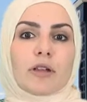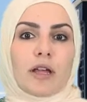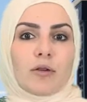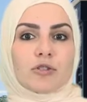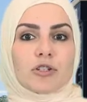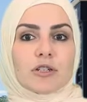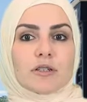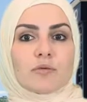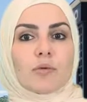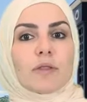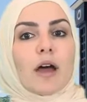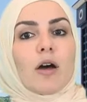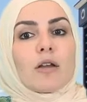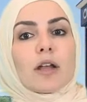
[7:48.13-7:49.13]
languages
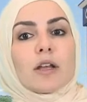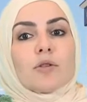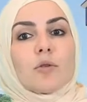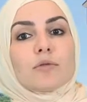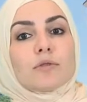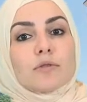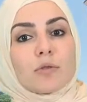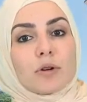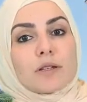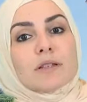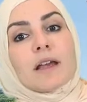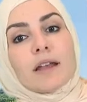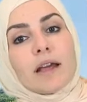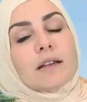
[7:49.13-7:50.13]
without a known source
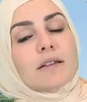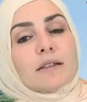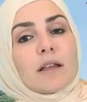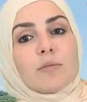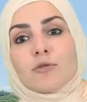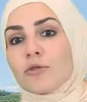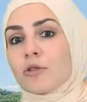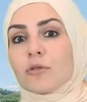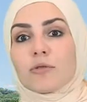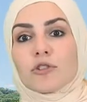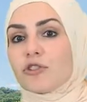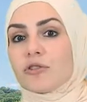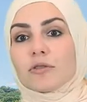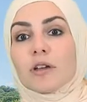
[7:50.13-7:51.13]
connecting them to an
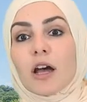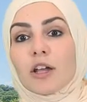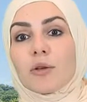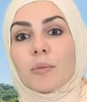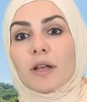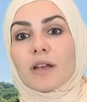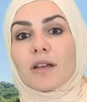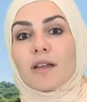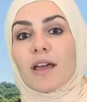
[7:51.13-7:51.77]
original document.